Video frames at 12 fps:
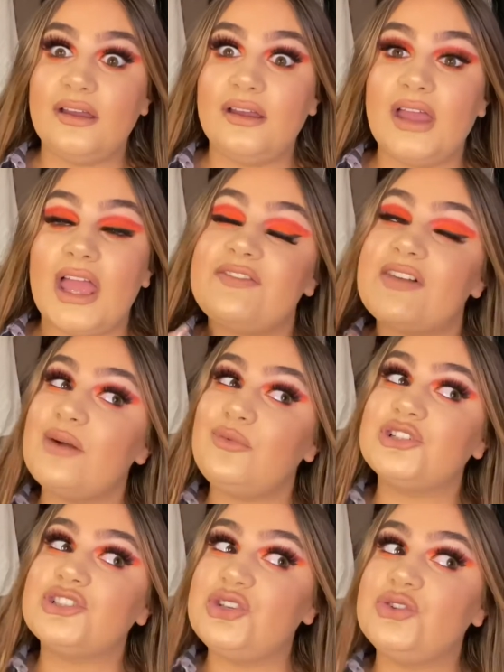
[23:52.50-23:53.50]
if I
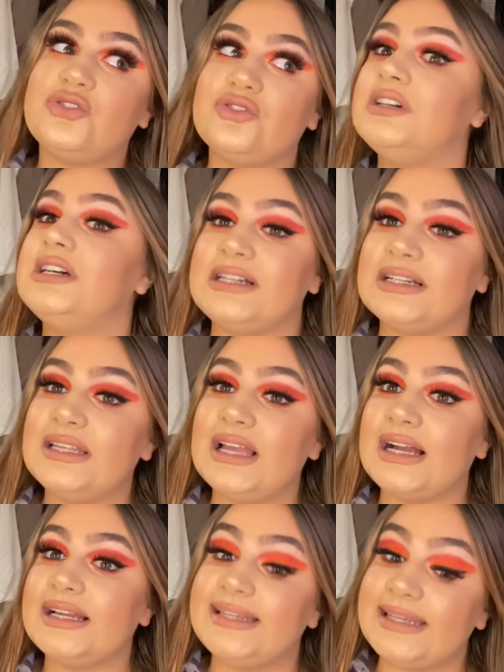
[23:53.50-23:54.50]
want to cry,
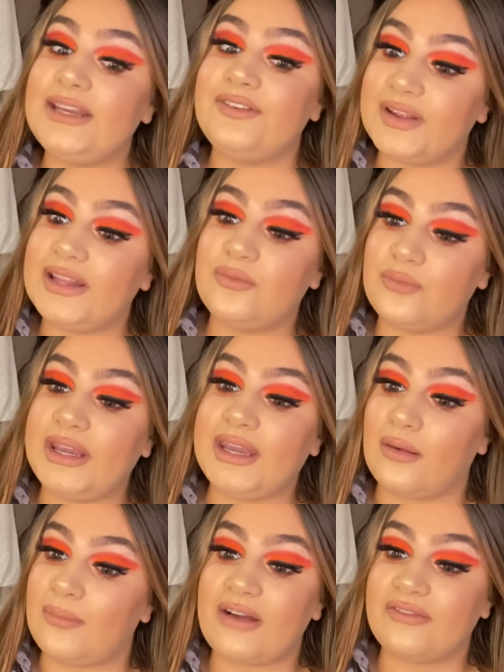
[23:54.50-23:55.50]
I need Feeling Whitney
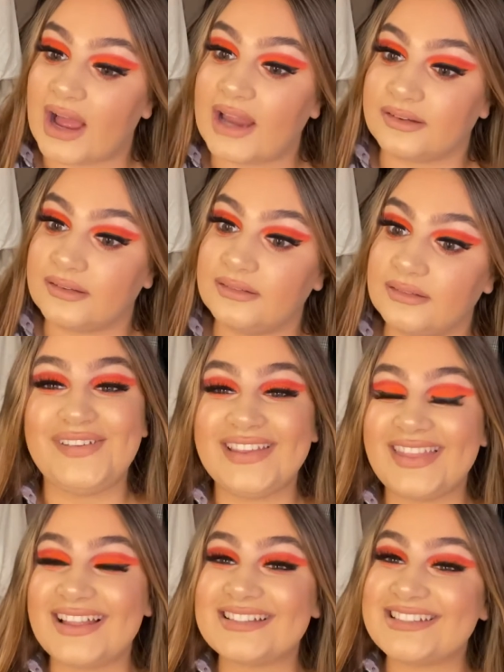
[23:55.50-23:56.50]
on my vinyl. I think
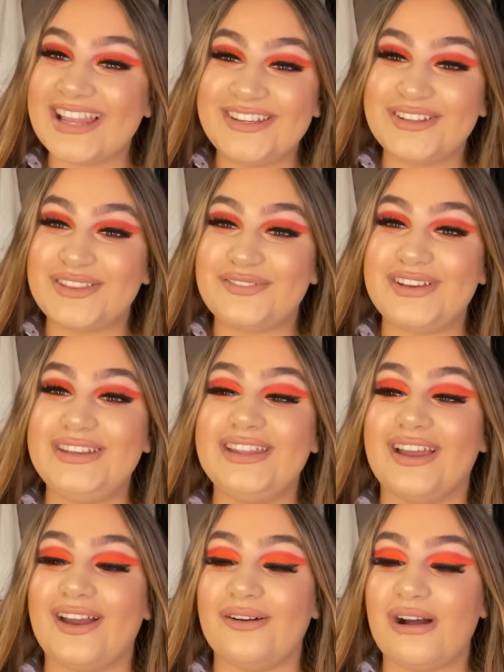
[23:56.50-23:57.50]
that's the end of the
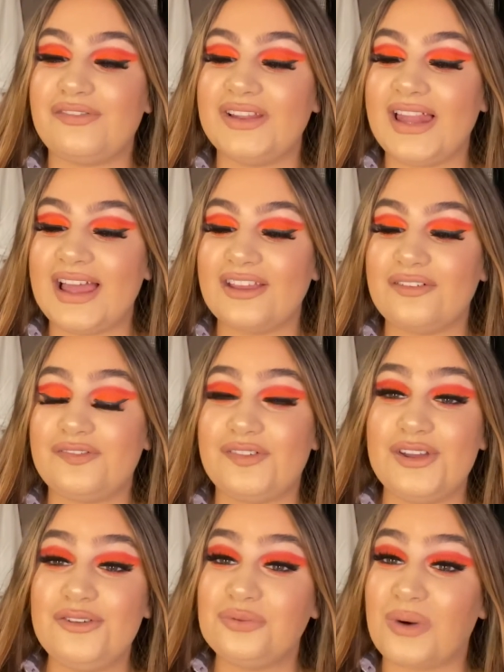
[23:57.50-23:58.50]
video. I feel like
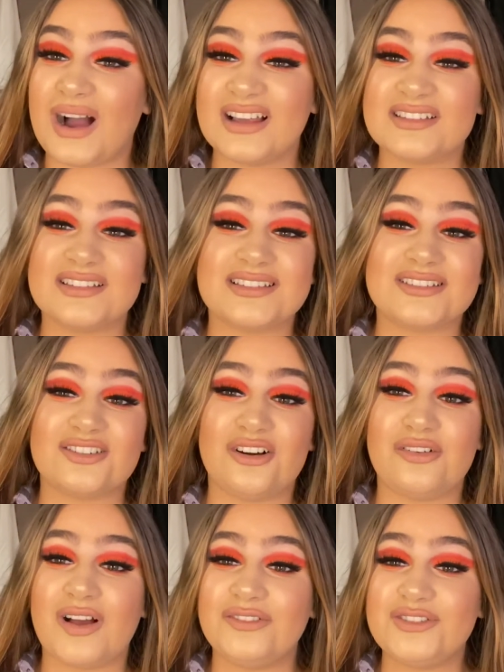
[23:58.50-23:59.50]
food-wise and
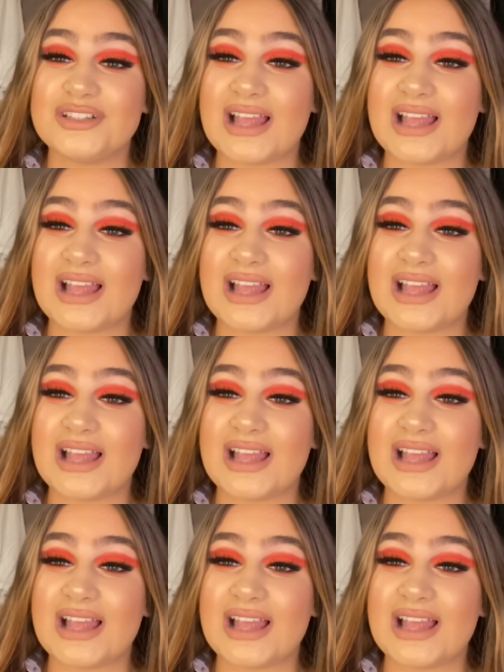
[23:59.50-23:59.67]
stuff, I've just had